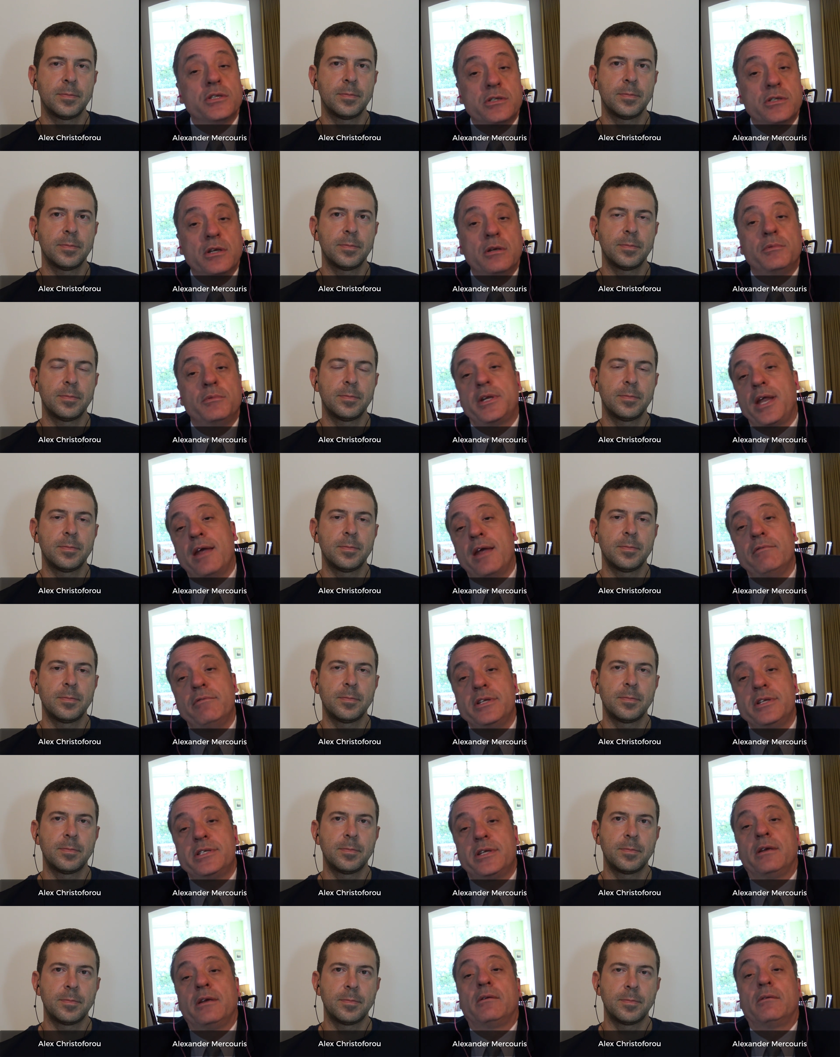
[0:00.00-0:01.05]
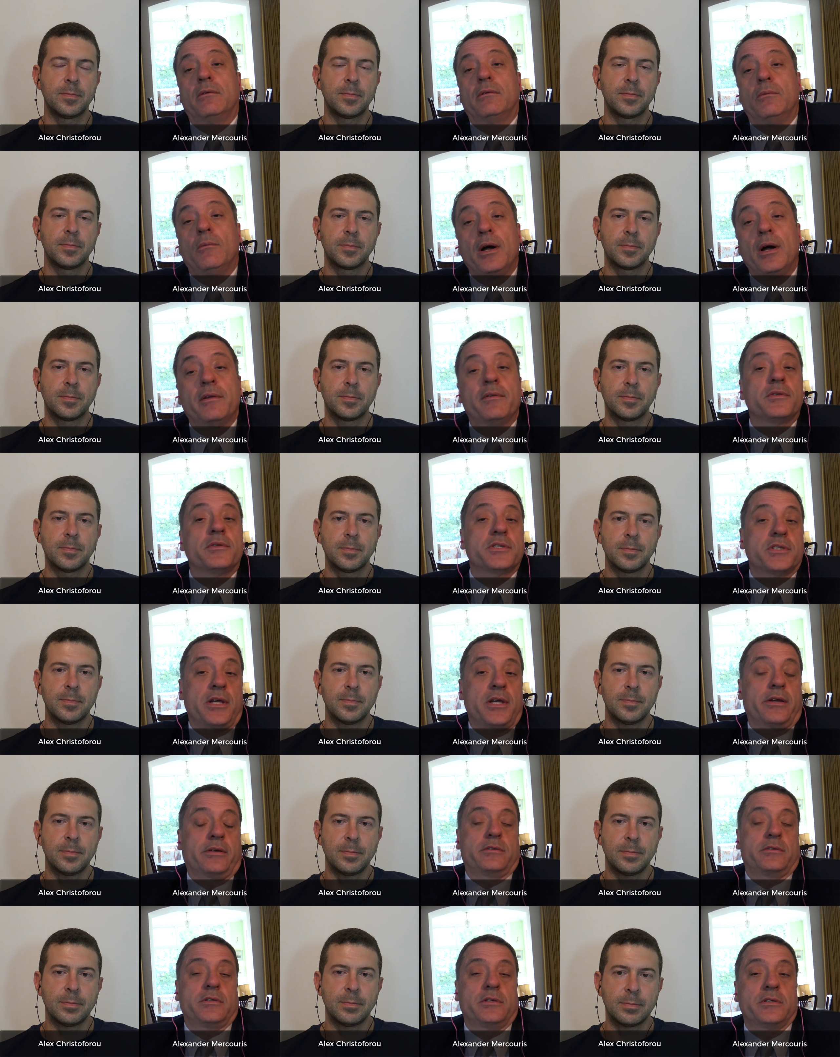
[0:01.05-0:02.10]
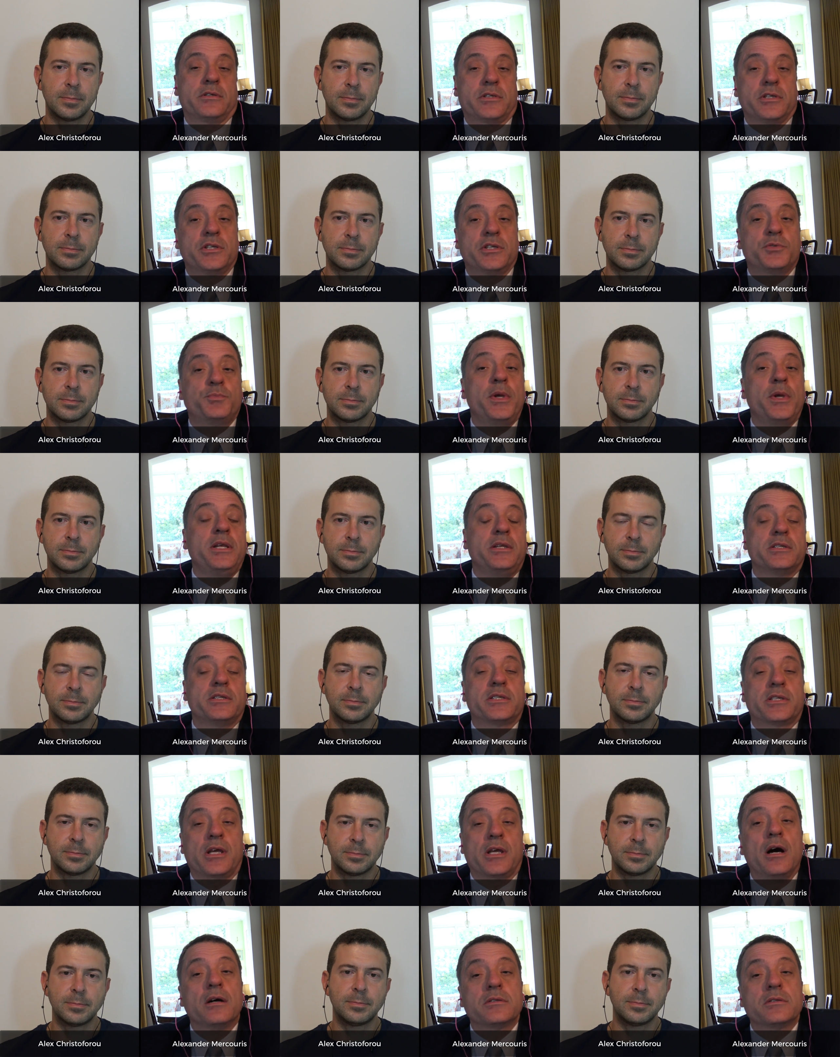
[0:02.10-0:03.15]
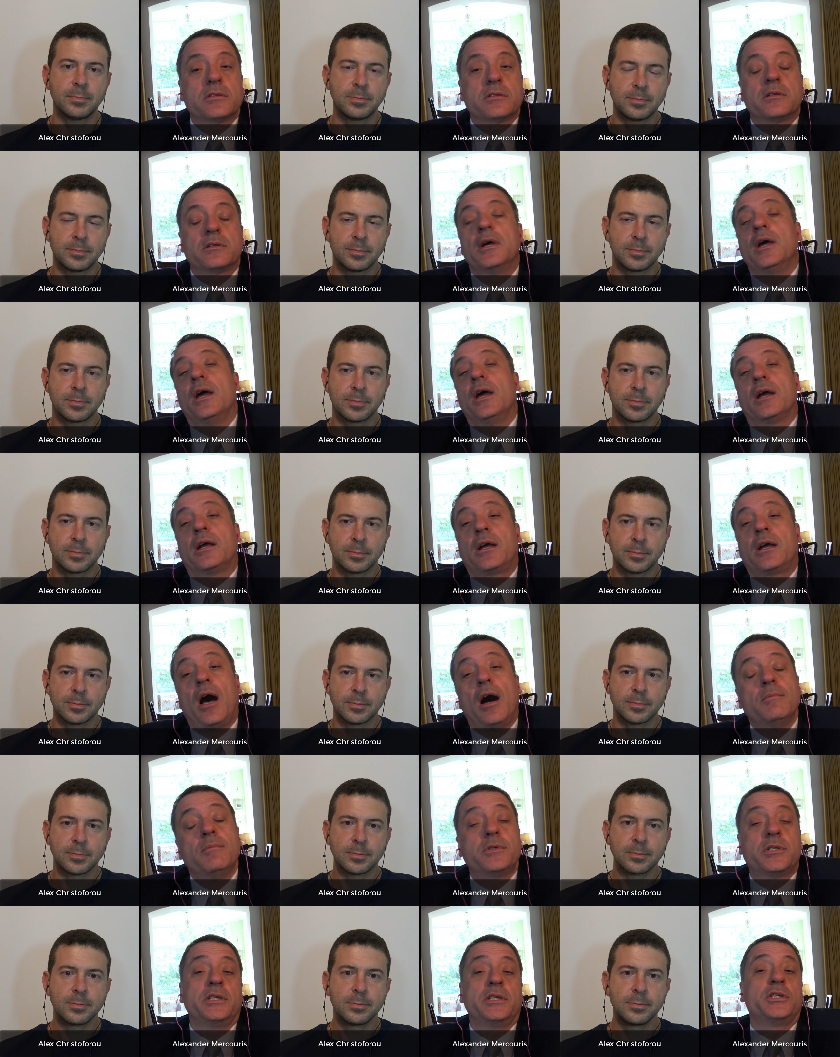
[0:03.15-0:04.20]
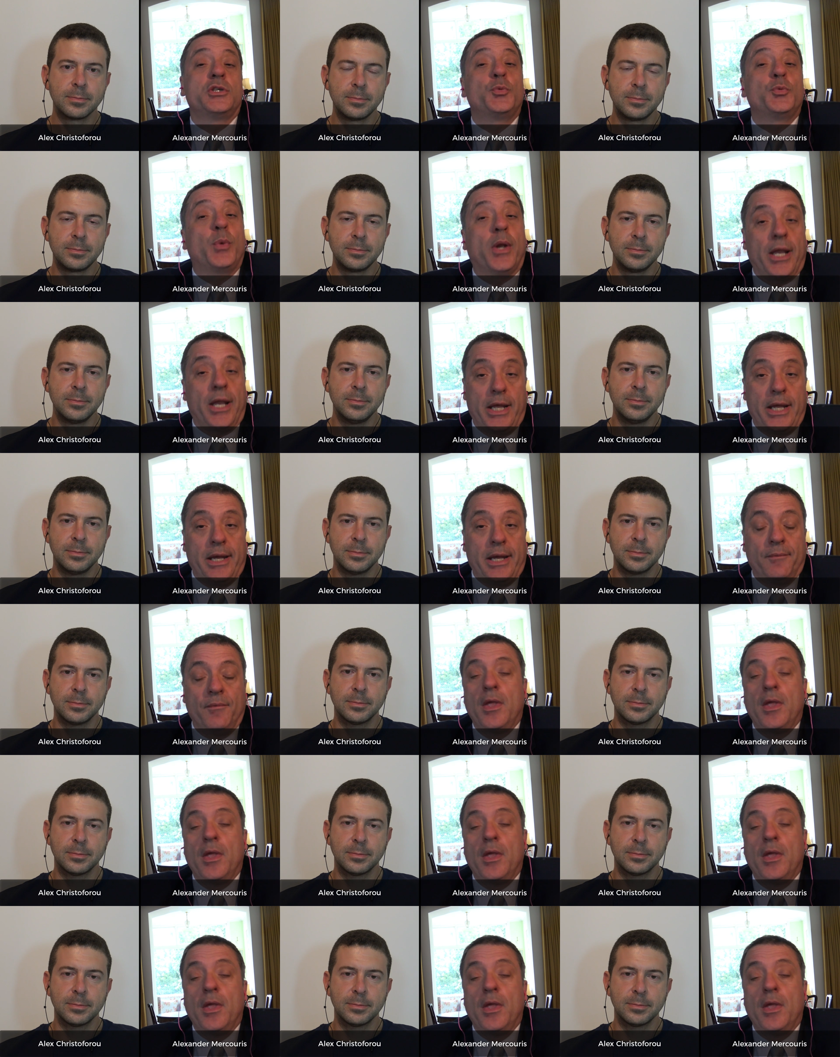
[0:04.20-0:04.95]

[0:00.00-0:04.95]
Speaker 1: assume that every single one of the sanctions that's been discussed comes into play.